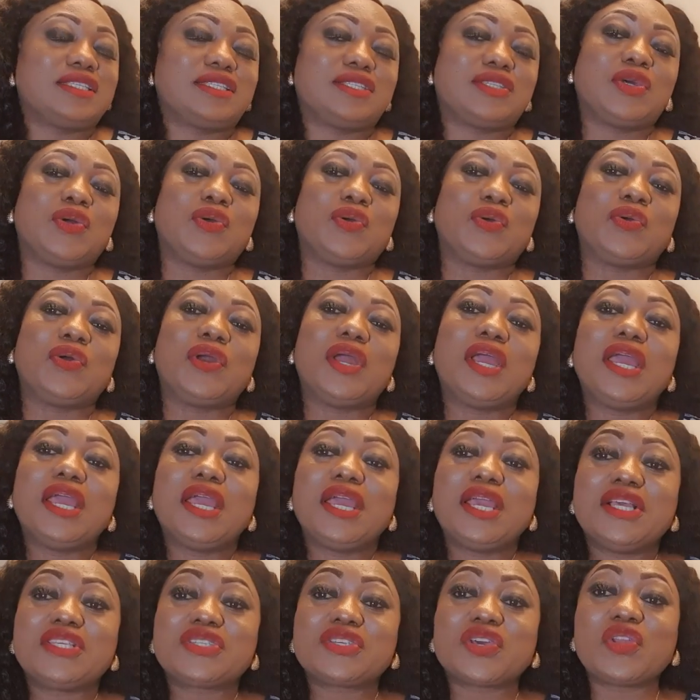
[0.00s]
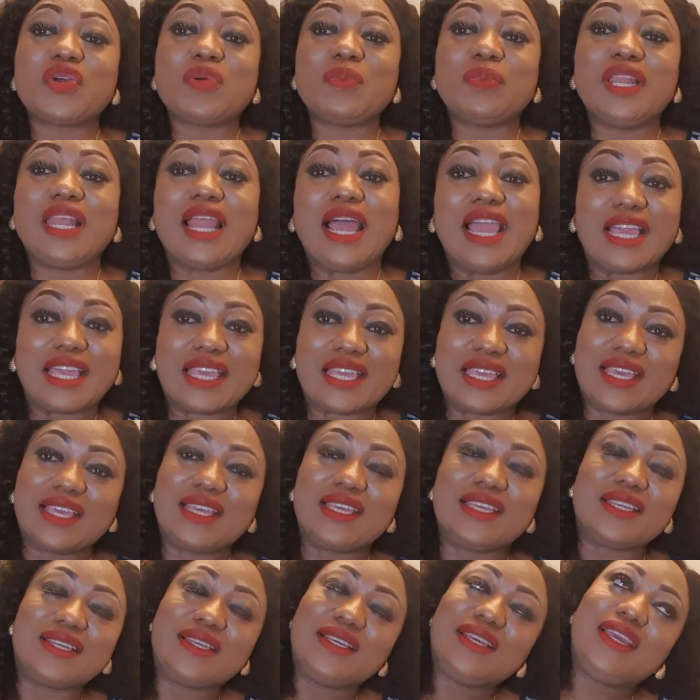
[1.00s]
So it's going to be like
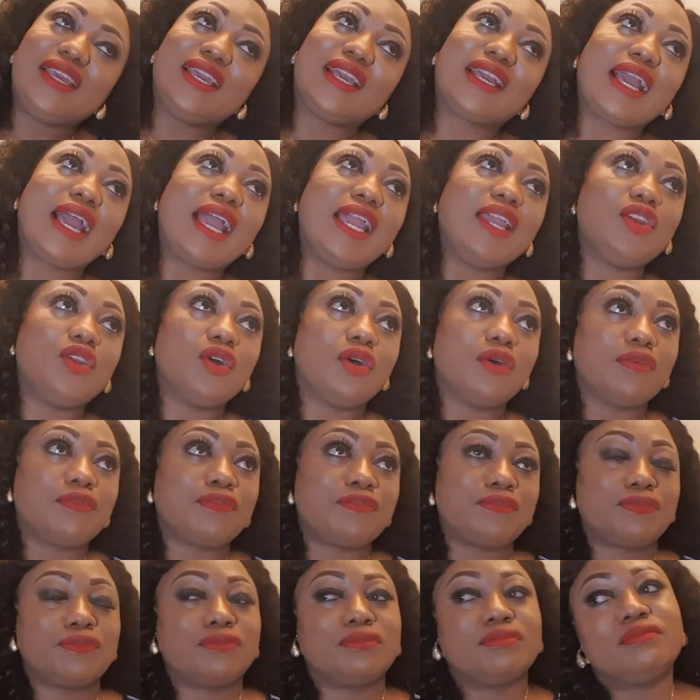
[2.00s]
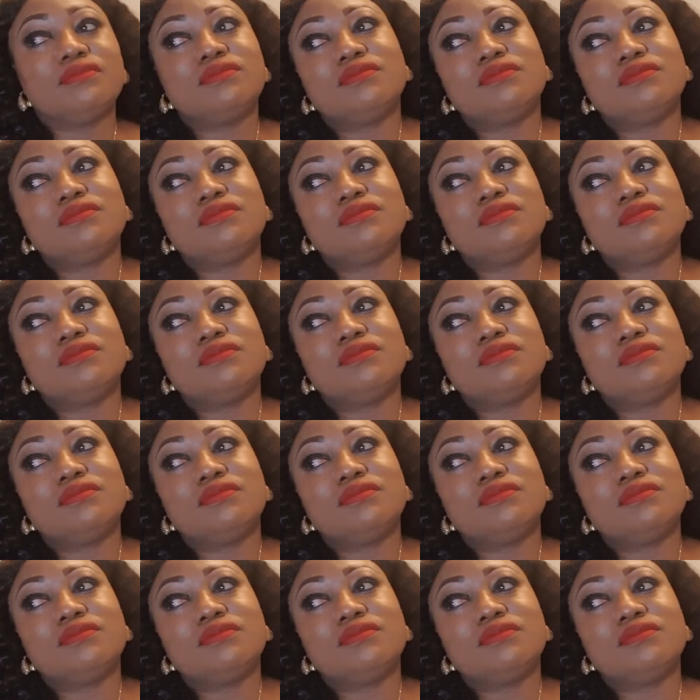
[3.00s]
a kind of